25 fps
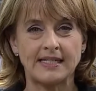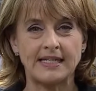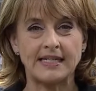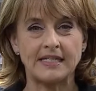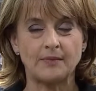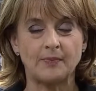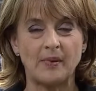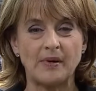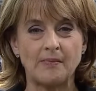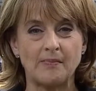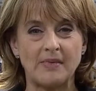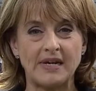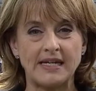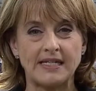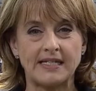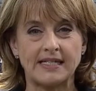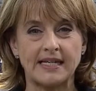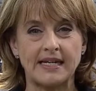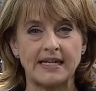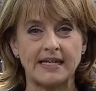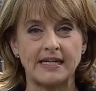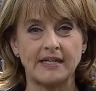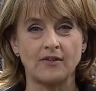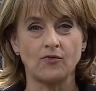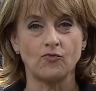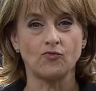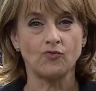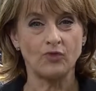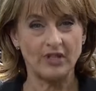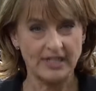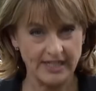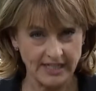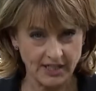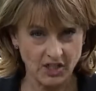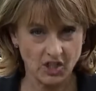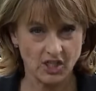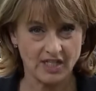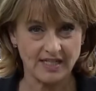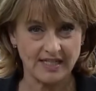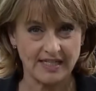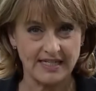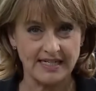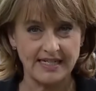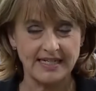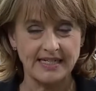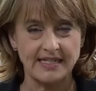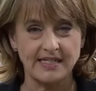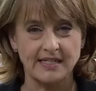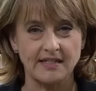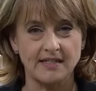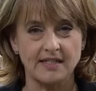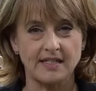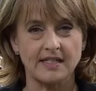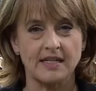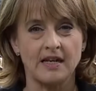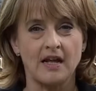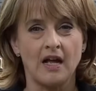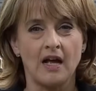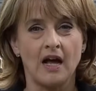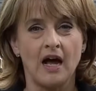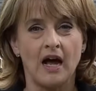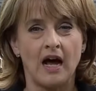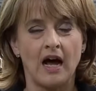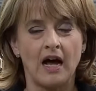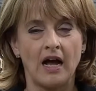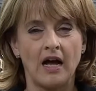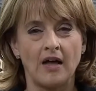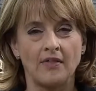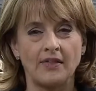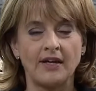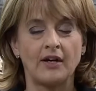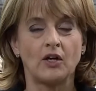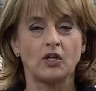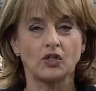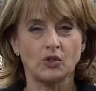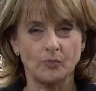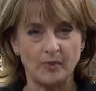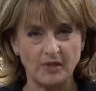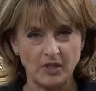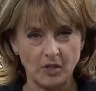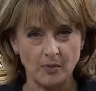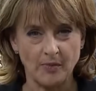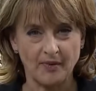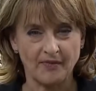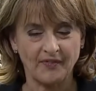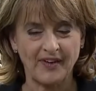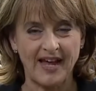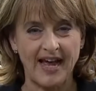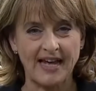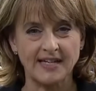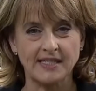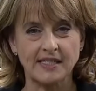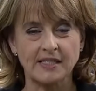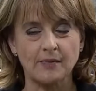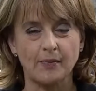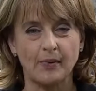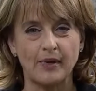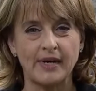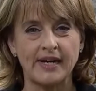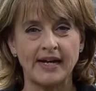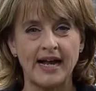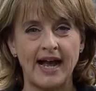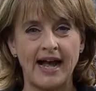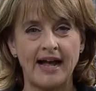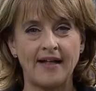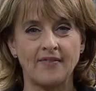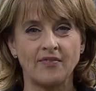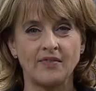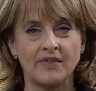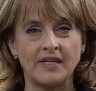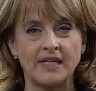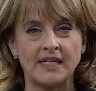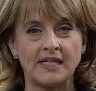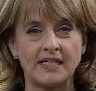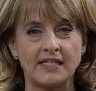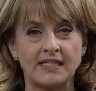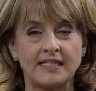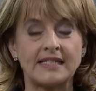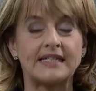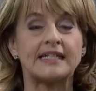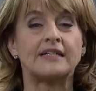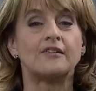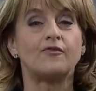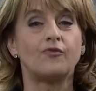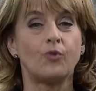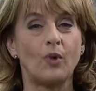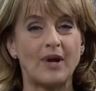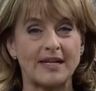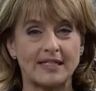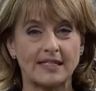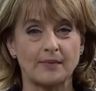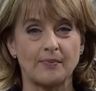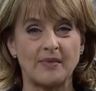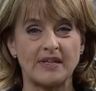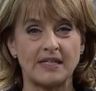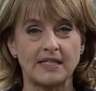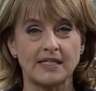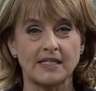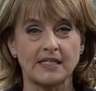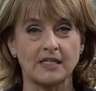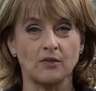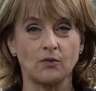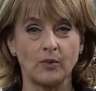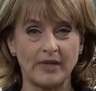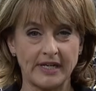He's been meeting religious leaders, uh, the Archbishop of Canterbury and the Dean of Westminster.